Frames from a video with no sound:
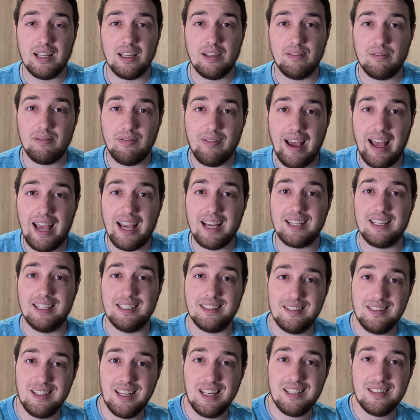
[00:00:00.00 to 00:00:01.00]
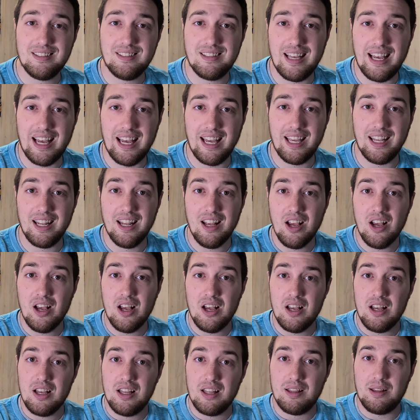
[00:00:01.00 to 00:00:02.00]
In fact, it says that
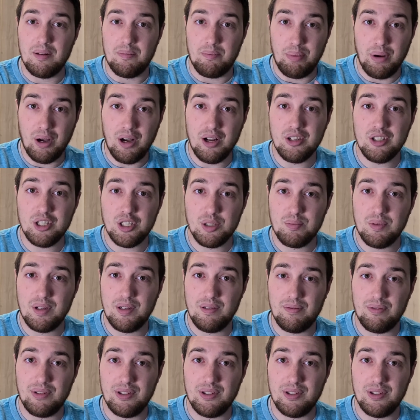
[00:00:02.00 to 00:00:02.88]
the punishment